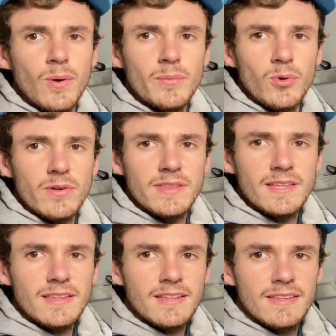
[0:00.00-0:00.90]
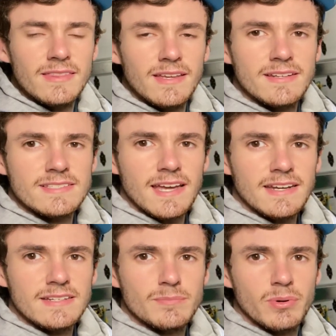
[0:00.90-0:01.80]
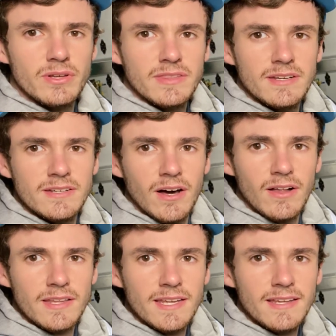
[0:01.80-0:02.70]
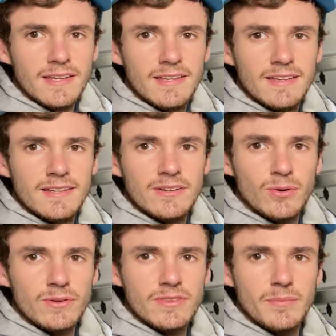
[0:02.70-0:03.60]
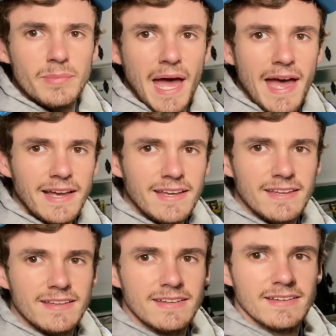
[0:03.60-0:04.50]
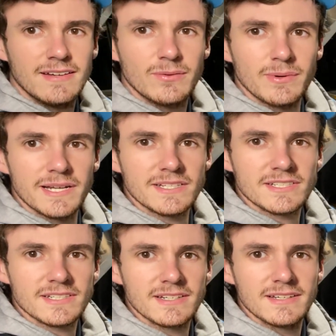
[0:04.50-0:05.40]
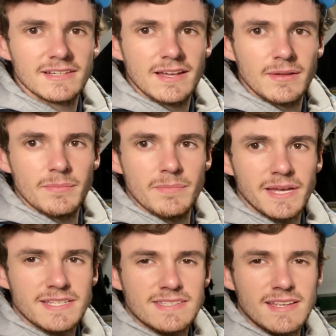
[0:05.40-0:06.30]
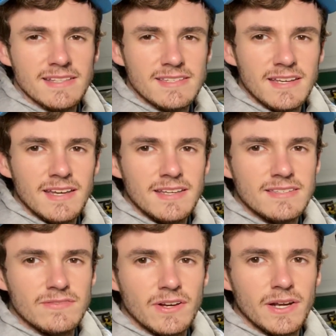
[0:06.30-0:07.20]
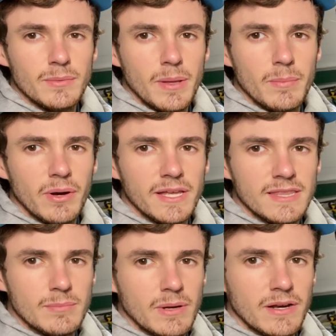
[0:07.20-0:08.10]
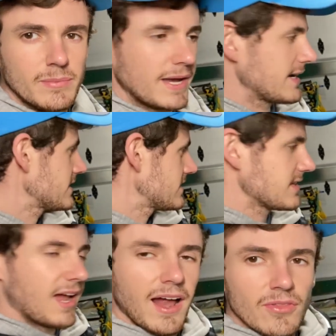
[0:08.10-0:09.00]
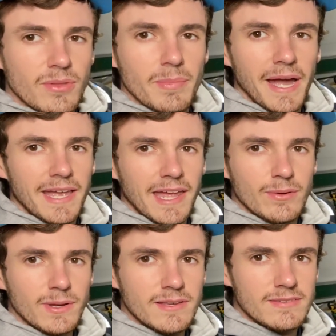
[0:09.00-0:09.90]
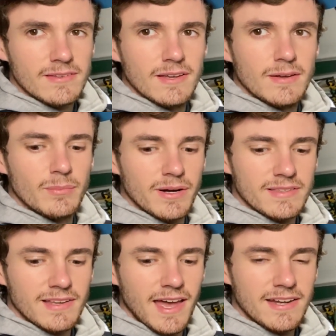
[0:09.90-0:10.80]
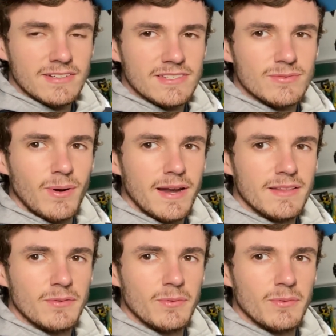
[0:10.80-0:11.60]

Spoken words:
One more thing, they decided to put the dolly towards the back, which makes sense, I guess, if you're going to be bringing the bigger packages out the back anyways, but it's kind of just right in the